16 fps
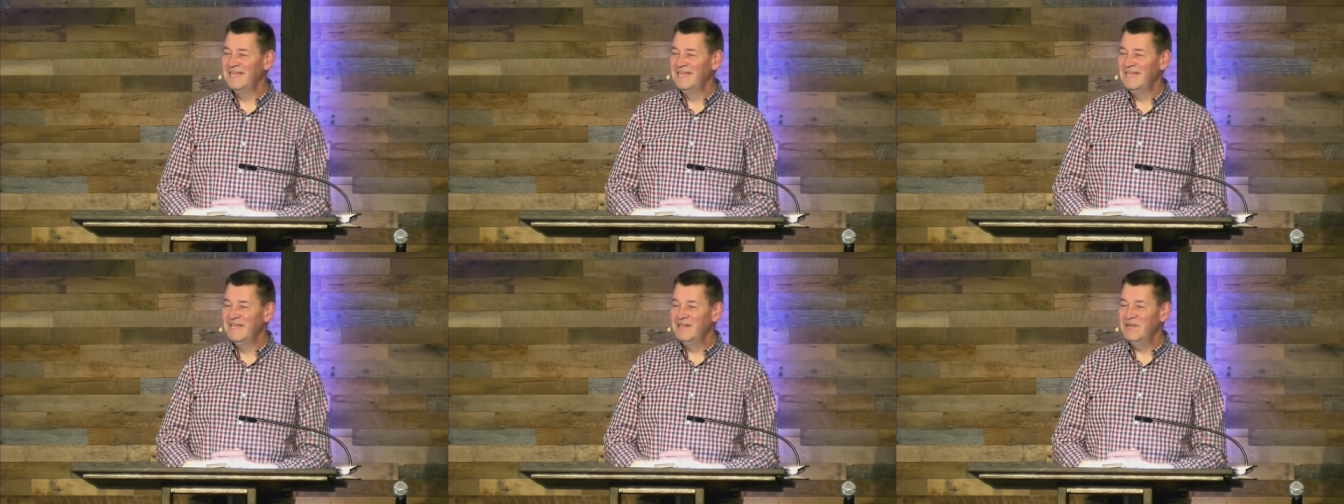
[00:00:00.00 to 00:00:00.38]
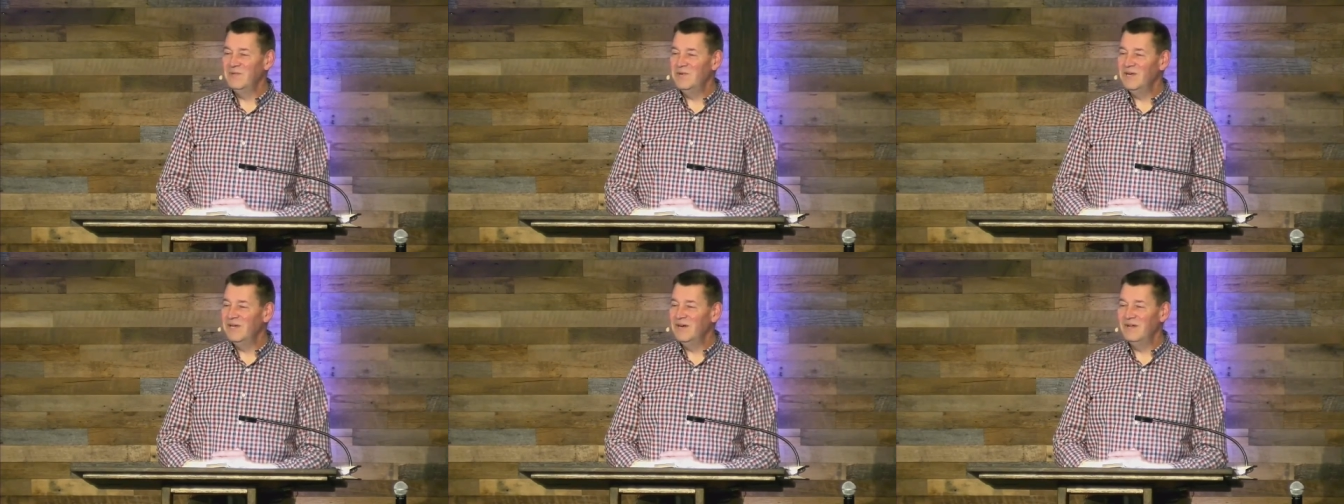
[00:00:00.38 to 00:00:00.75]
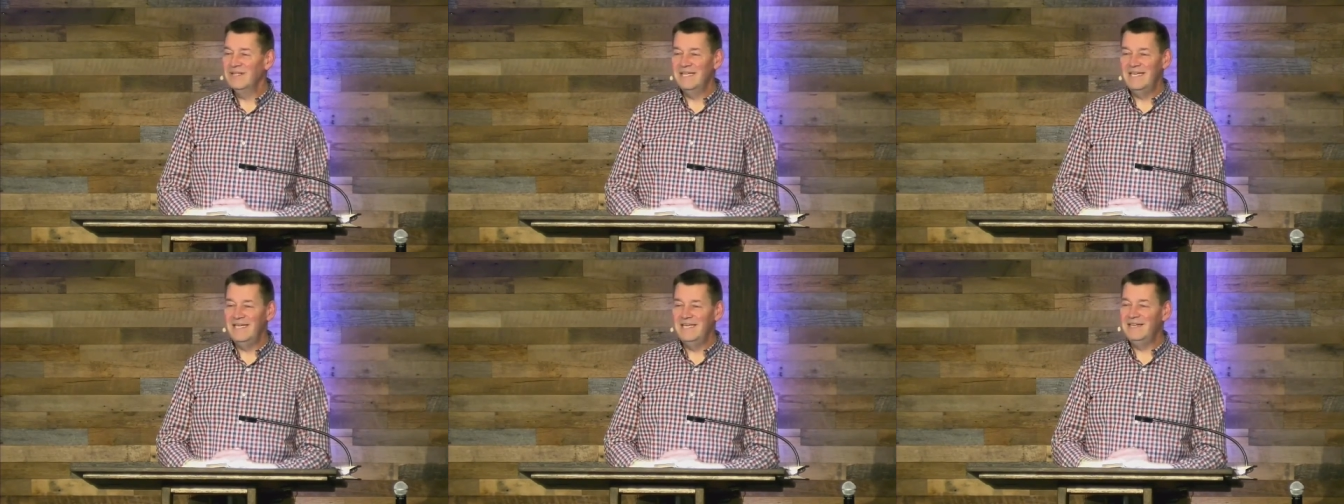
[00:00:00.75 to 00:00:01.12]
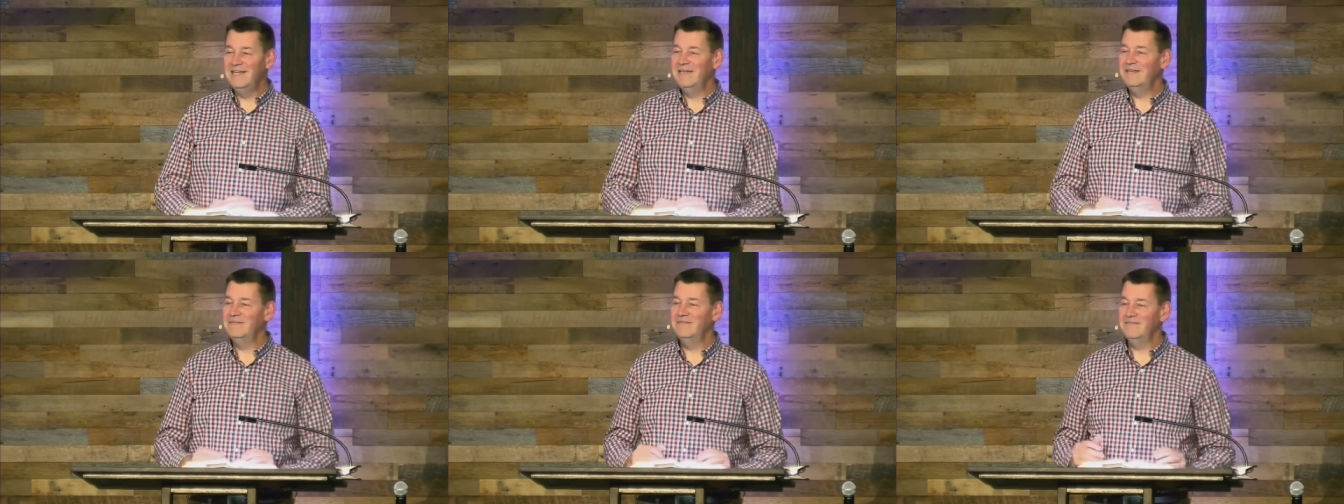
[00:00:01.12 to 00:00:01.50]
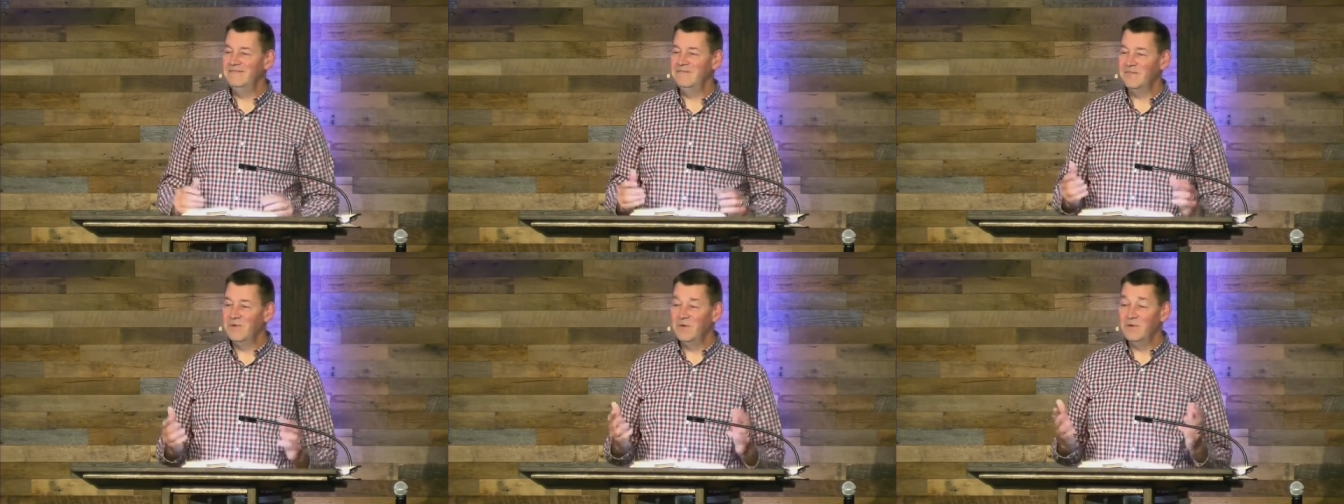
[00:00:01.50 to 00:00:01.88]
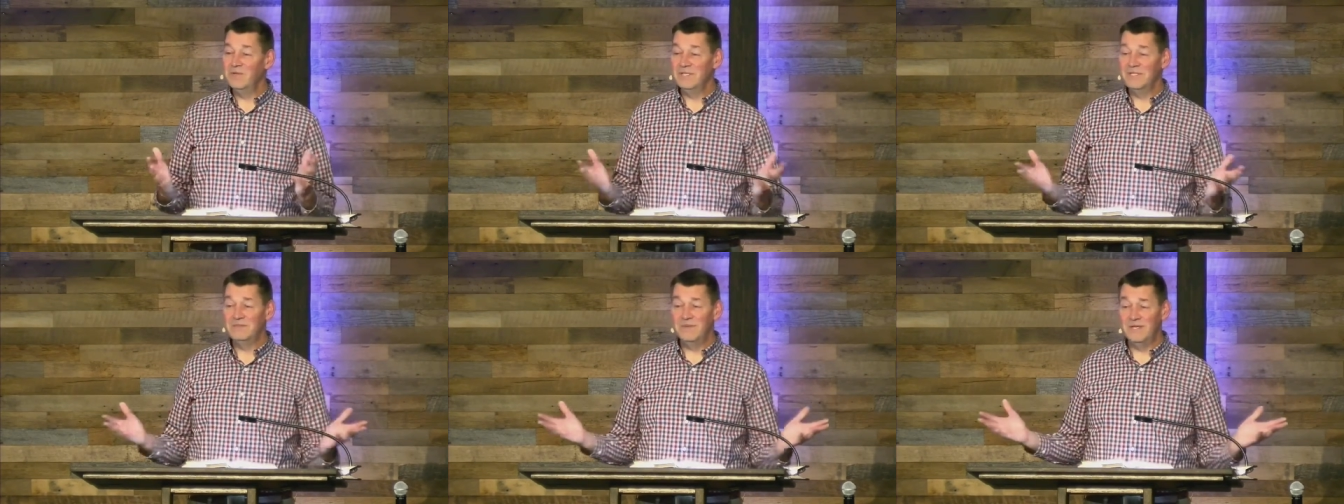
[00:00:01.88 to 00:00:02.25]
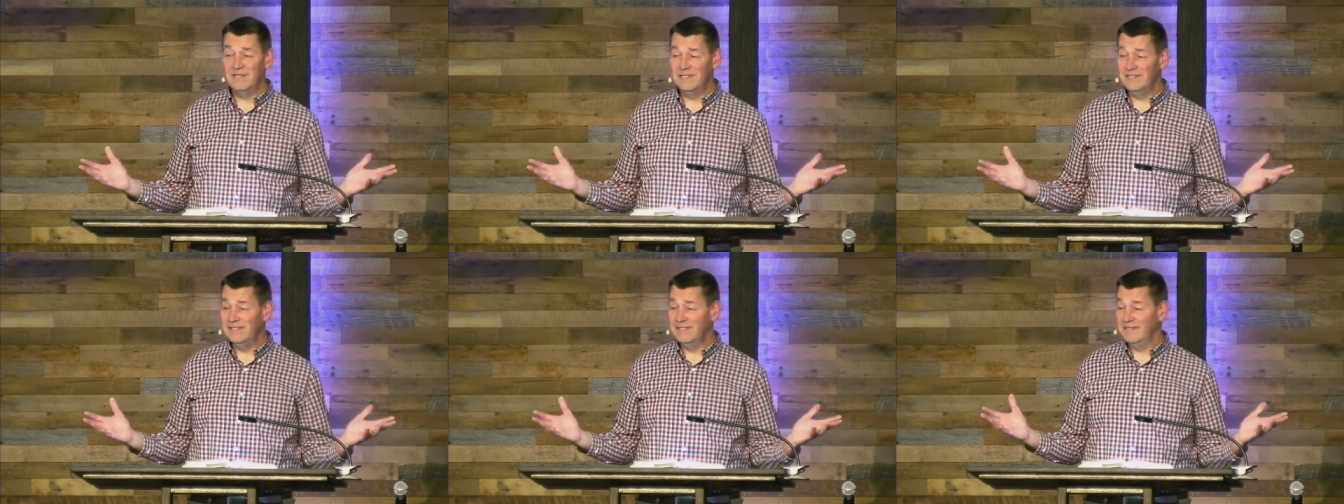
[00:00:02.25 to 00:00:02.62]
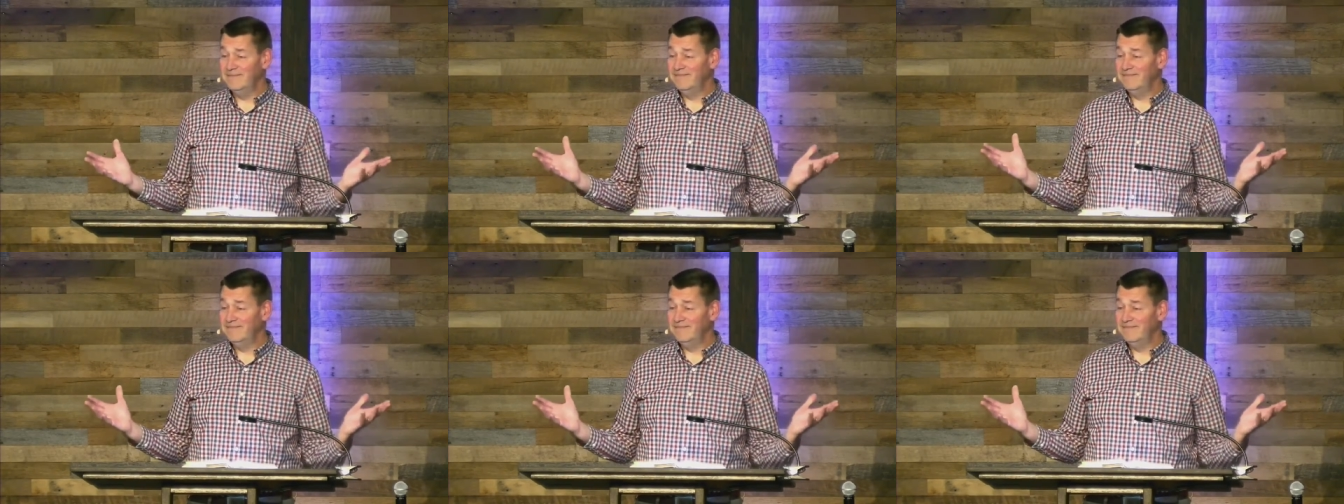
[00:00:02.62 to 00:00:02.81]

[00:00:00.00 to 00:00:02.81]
Don't we all need for the Holy Spirit to